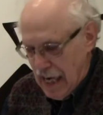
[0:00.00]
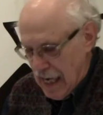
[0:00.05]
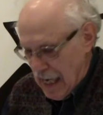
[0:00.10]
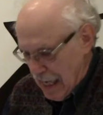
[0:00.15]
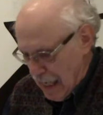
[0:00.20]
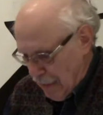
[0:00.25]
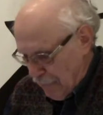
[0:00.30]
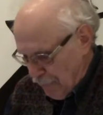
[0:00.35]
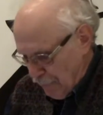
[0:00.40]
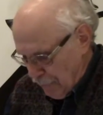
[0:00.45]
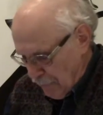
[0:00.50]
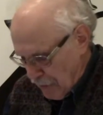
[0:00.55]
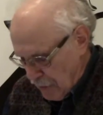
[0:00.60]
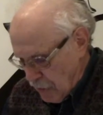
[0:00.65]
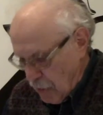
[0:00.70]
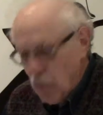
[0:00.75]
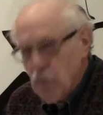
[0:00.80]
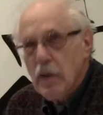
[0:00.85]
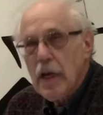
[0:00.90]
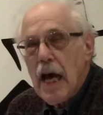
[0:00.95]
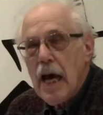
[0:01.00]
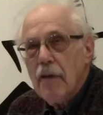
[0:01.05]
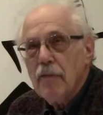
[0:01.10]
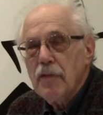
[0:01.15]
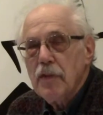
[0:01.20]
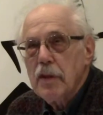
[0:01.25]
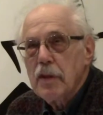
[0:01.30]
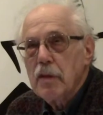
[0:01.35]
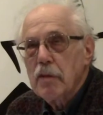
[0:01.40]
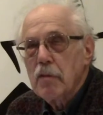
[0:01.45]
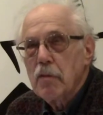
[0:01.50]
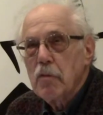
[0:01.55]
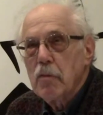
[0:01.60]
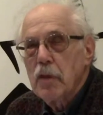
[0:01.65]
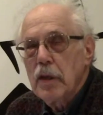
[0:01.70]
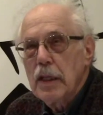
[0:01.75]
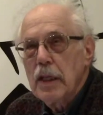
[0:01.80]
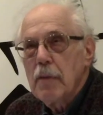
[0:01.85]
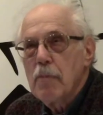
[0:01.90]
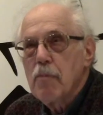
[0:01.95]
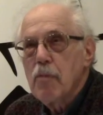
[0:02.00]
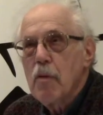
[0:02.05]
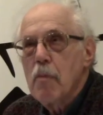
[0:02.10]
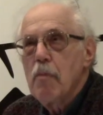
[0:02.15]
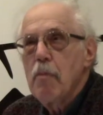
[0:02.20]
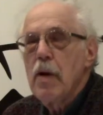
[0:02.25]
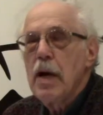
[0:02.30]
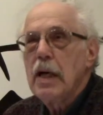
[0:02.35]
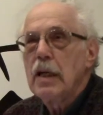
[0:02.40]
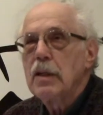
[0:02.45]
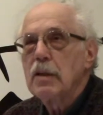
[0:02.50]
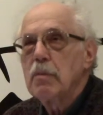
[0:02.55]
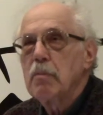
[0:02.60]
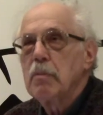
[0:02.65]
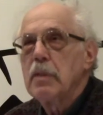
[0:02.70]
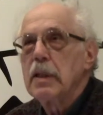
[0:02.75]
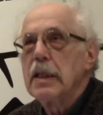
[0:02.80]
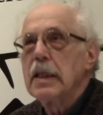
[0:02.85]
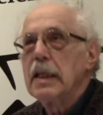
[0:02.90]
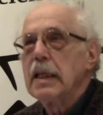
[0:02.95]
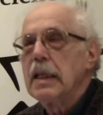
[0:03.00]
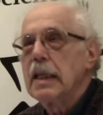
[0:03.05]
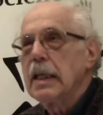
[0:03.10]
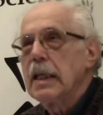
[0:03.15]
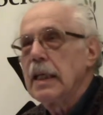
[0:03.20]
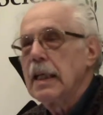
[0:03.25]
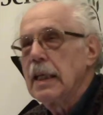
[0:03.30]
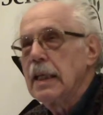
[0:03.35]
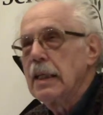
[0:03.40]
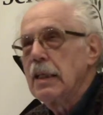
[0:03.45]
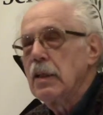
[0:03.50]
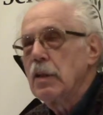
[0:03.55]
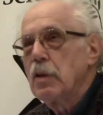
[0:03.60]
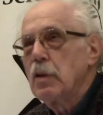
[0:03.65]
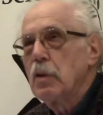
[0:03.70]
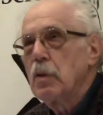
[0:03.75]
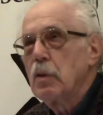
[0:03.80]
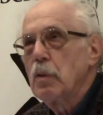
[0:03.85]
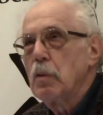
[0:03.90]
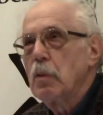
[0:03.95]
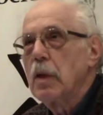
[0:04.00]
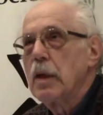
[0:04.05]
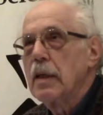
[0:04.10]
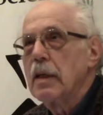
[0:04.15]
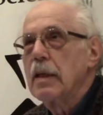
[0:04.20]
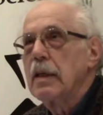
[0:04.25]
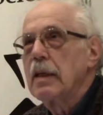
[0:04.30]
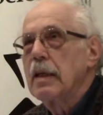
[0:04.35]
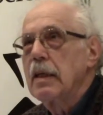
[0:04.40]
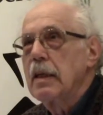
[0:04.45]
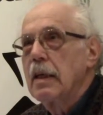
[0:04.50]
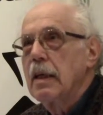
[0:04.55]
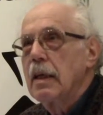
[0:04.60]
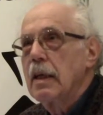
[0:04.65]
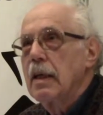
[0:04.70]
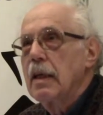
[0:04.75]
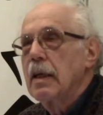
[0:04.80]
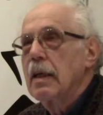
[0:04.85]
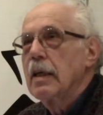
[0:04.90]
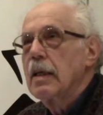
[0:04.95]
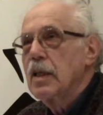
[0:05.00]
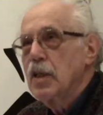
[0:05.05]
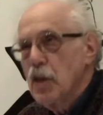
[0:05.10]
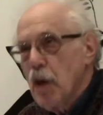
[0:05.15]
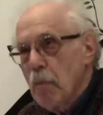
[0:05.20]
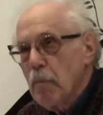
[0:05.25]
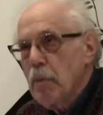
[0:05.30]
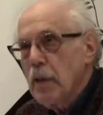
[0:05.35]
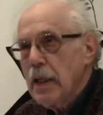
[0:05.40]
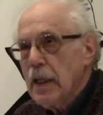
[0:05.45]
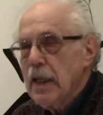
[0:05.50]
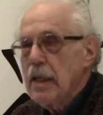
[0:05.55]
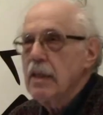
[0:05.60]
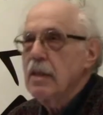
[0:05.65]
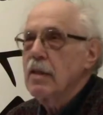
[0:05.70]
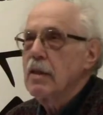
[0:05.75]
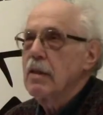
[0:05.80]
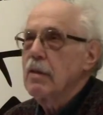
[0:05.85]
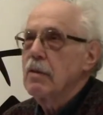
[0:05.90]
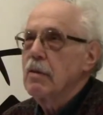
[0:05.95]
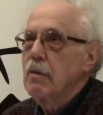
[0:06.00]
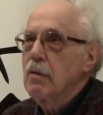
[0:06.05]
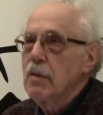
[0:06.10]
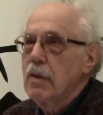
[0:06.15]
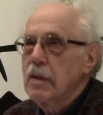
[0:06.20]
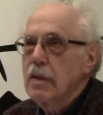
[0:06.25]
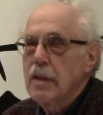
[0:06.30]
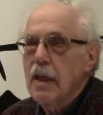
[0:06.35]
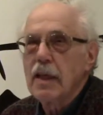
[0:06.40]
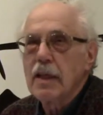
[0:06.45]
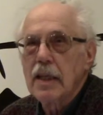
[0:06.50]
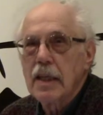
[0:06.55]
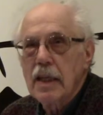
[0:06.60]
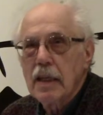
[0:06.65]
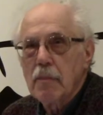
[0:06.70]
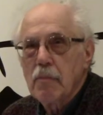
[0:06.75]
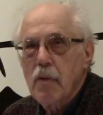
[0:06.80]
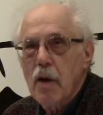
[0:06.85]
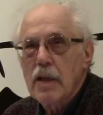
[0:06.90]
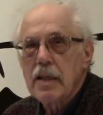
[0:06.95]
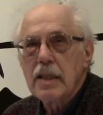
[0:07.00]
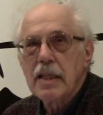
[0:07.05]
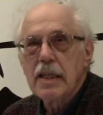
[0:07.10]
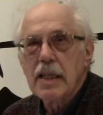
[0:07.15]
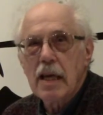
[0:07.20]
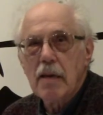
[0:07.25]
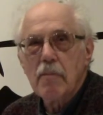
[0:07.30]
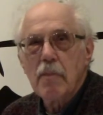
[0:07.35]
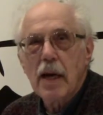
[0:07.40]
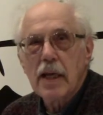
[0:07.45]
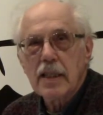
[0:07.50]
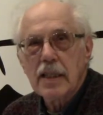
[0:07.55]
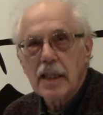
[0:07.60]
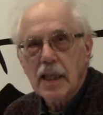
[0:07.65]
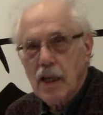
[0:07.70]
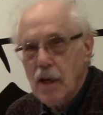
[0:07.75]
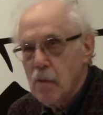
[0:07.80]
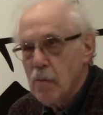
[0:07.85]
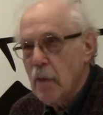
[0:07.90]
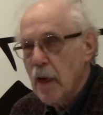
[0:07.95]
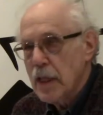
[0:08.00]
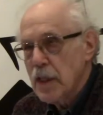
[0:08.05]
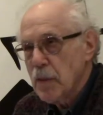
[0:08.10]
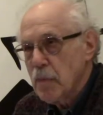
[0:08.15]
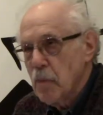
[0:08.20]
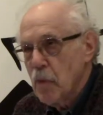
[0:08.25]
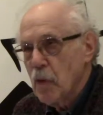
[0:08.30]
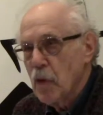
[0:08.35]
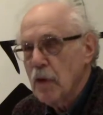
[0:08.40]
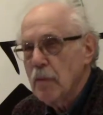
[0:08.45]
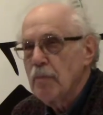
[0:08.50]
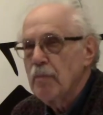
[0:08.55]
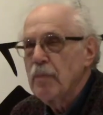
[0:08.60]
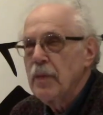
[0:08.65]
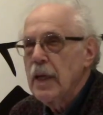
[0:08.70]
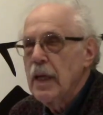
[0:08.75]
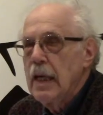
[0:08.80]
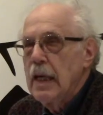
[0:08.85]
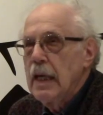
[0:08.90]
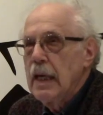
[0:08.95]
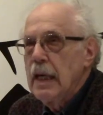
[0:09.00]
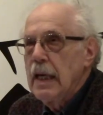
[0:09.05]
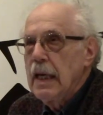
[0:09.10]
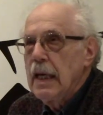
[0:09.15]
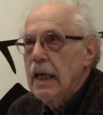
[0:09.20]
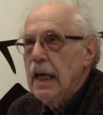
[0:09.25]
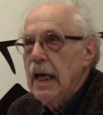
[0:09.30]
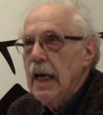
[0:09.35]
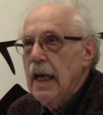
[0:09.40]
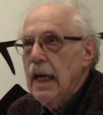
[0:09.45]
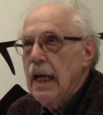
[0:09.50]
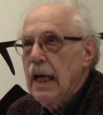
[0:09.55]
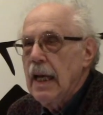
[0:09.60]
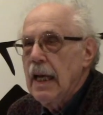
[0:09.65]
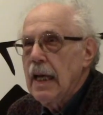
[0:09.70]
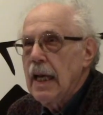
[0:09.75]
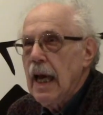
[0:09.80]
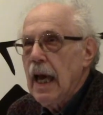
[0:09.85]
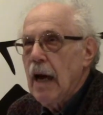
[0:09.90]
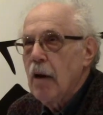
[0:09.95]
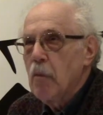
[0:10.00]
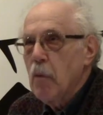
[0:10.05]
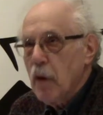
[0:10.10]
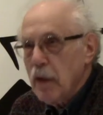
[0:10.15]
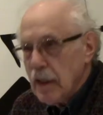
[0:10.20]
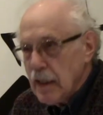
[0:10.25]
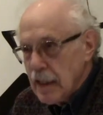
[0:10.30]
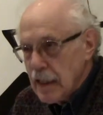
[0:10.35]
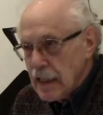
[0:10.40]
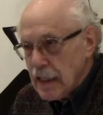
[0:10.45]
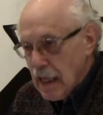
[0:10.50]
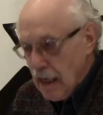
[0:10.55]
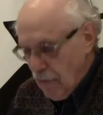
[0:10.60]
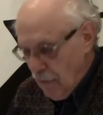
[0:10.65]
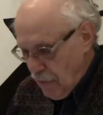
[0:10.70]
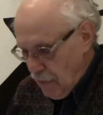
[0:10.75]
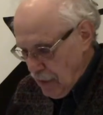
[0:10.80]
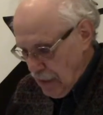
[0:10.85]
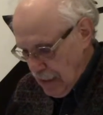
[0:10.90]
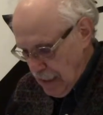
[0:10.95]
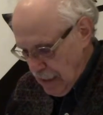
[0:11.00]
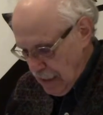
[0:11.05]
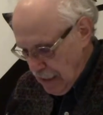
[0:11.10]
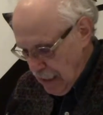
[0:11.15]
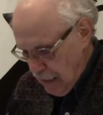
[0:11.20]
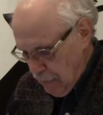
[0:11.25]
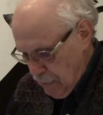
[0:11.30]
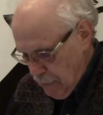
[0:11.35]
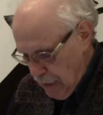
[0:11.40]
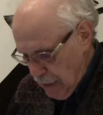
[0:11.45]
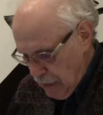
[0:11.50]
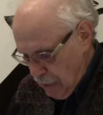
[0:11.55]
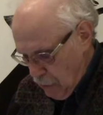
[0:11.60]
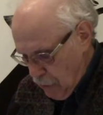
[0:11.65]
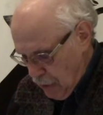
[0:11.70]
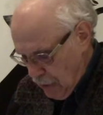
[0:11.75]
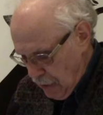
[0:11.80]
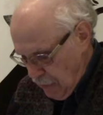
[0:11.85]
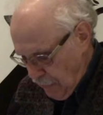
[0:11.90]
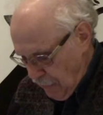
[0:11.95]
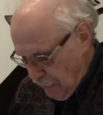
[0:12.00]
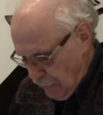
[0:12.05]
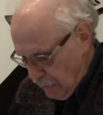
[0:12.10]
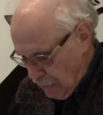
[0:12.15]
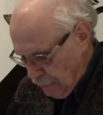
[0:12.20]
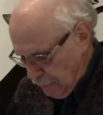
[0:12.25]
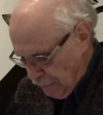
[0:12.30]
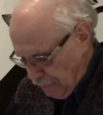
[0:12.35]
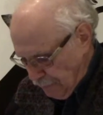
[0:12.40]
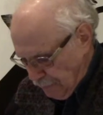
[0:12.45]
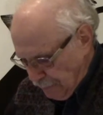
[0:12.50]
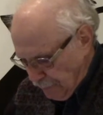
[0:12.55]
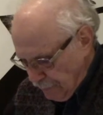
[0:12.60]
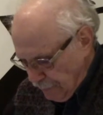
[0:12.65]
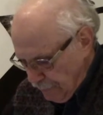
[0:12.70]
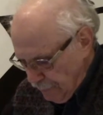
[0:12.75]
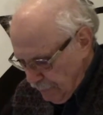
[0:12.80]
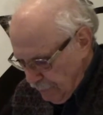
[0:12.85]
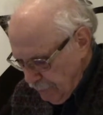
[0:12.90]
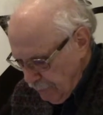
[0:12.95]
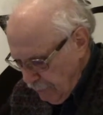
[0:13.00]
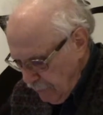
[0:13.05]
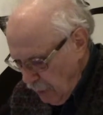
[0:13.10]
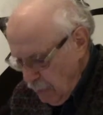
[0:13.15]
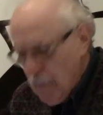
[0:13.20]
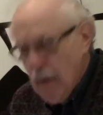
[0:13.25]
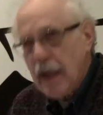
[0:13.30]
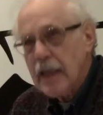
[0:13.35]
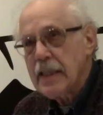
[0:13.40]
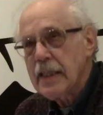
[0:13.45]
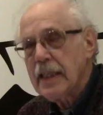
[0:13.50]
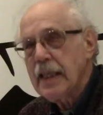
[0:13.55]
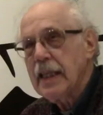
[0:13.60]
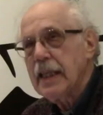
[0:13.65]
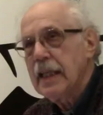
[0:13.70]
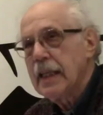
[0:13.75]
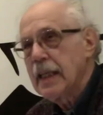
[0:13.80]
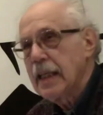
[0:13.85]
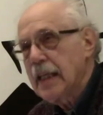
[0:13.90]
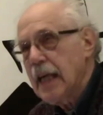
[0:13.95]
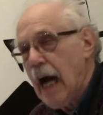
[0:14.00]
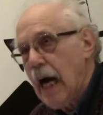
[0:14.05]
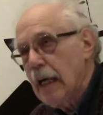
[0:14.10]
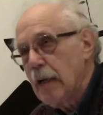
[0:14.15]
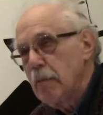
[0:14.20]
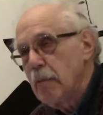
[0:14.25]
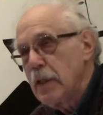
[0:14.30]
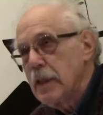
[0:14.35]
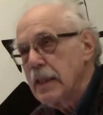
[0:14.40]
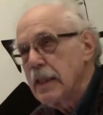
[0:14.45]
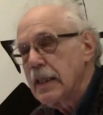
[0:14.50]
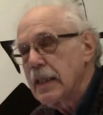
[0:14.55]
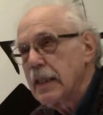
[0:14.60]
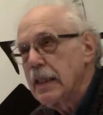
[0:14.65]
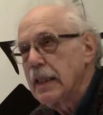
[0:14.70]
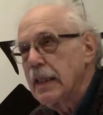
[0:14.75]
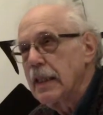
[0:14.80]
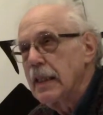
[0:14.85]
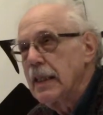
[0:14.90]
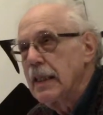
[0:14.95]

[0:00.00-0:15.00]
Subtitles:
So NAFTA really propelled me into jumping into studying present-day Mexico much more. And at one of these conferences, I met a wonderful Mexican economist,